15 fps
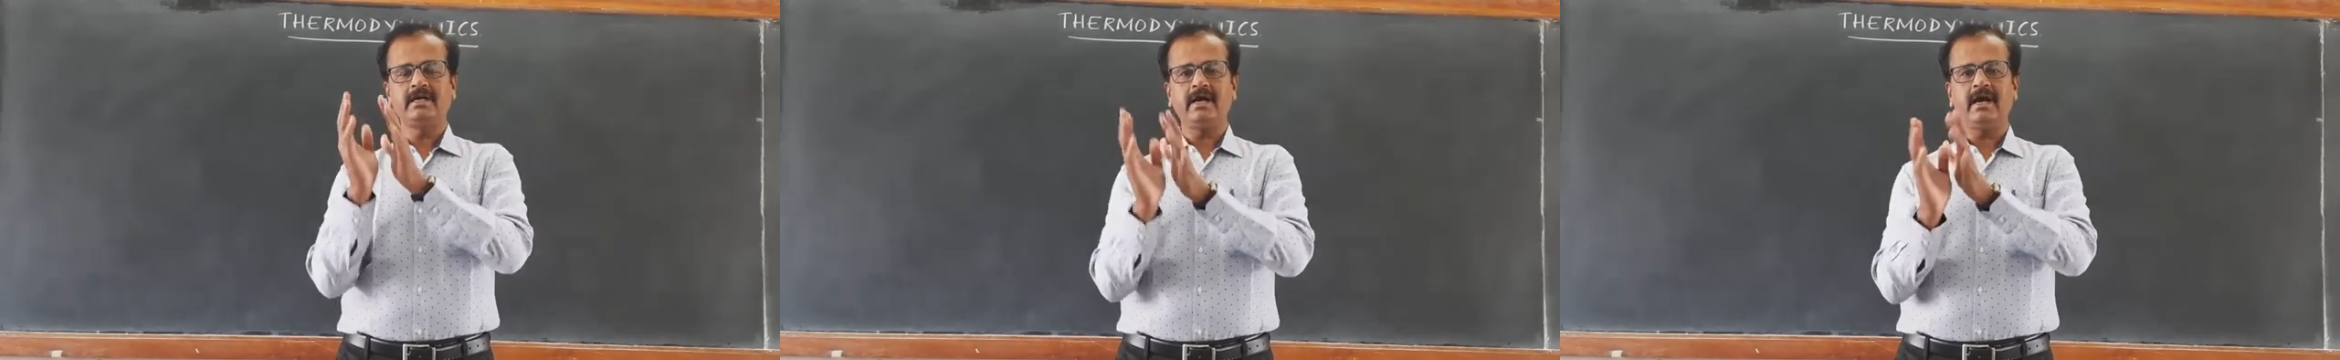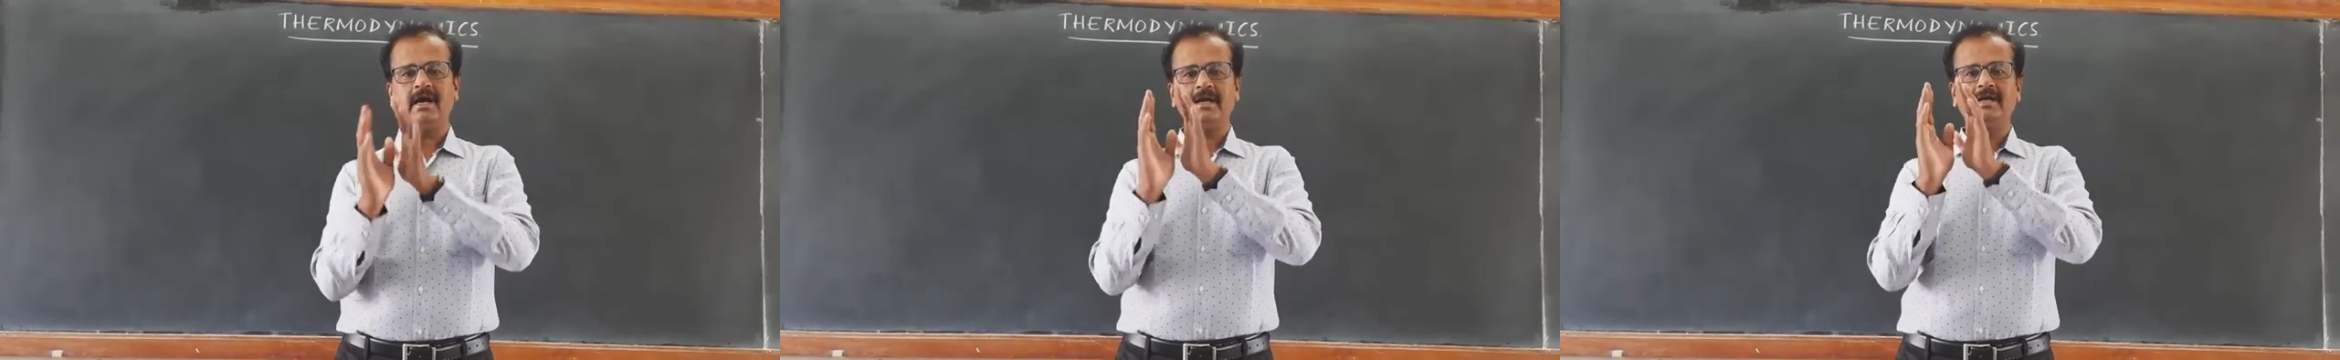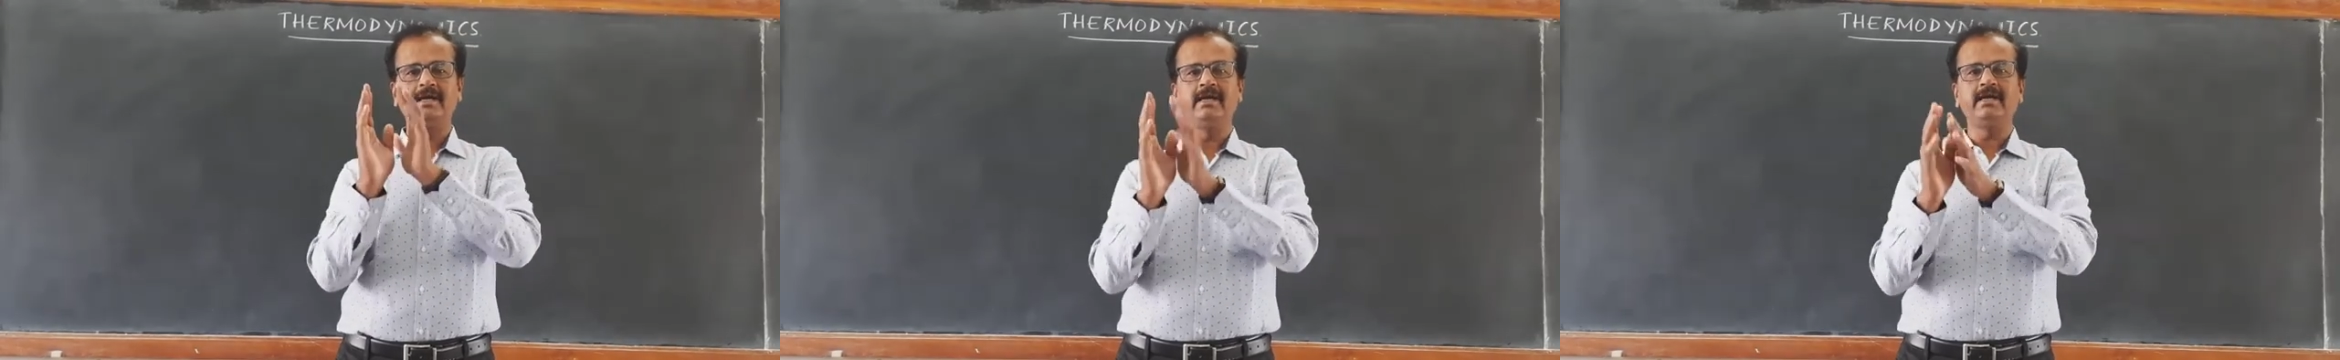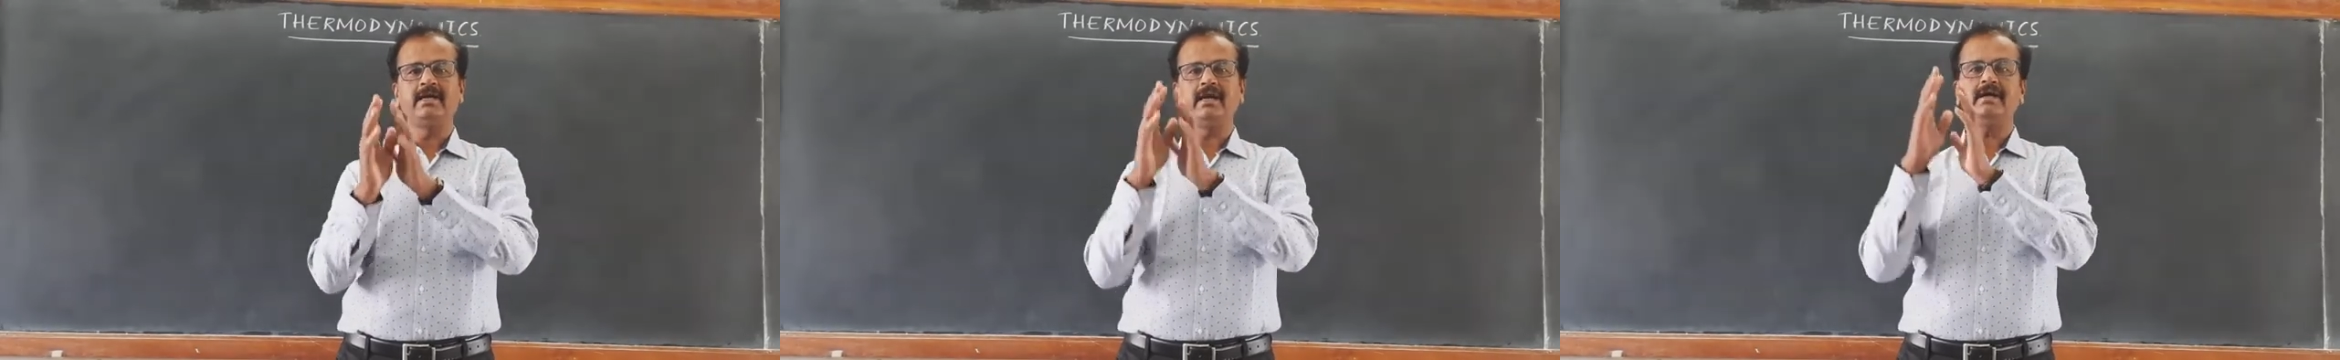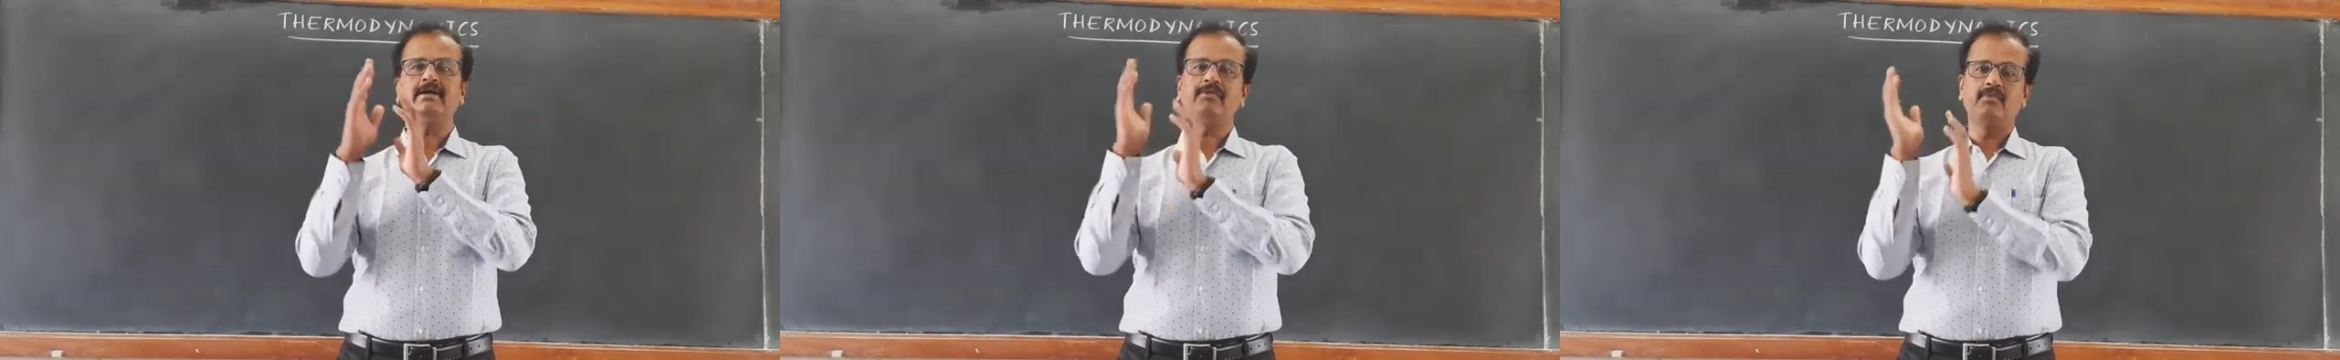
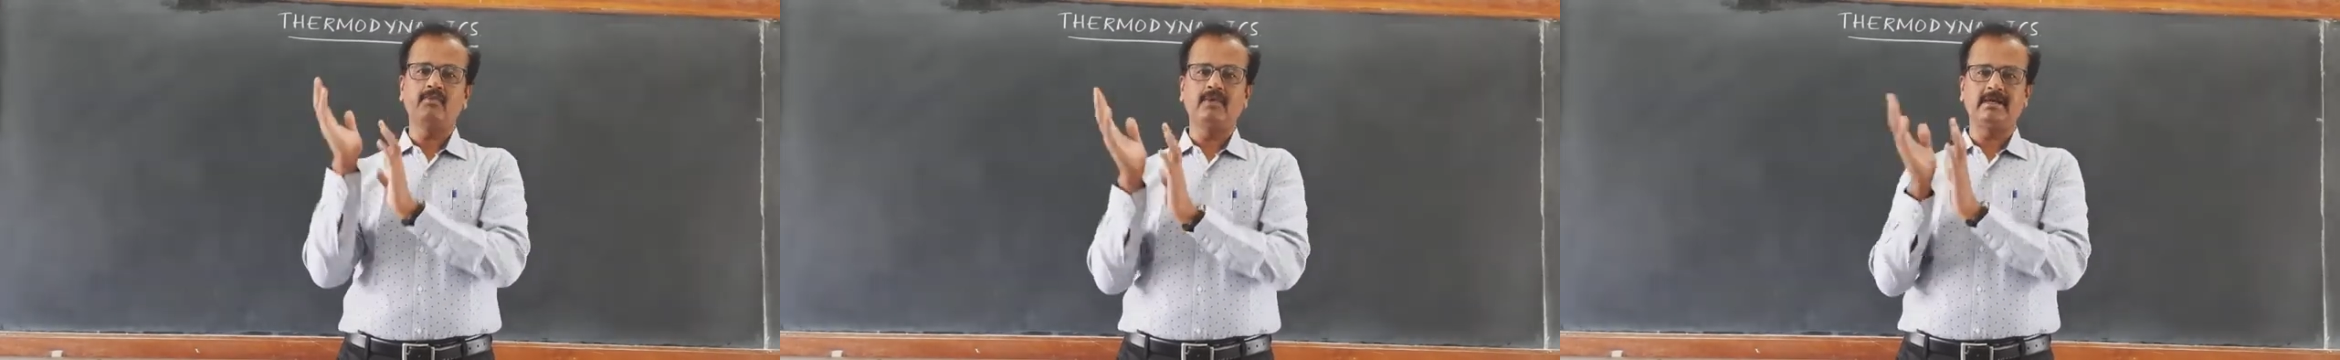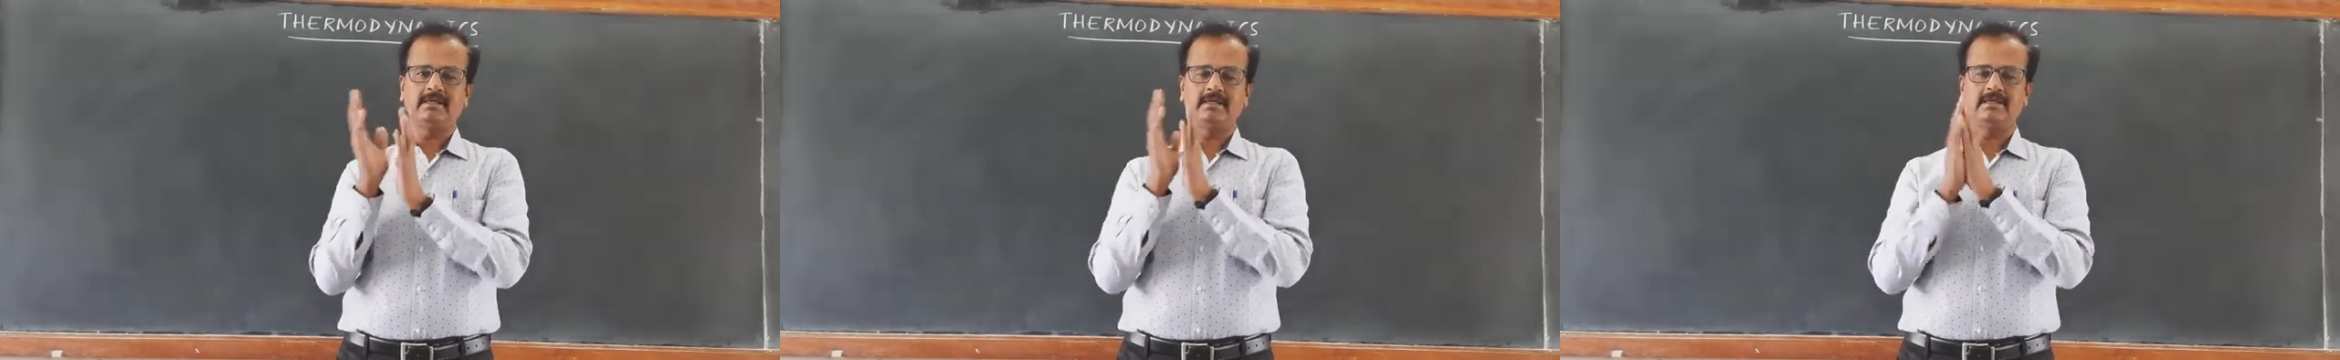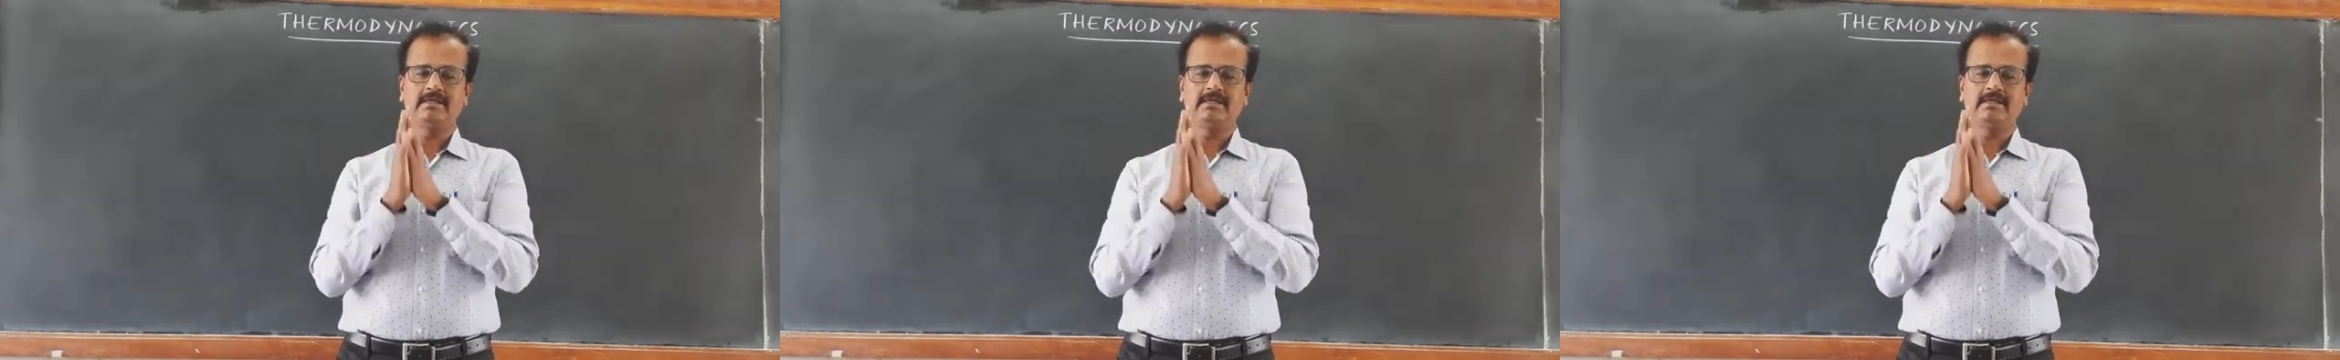and work.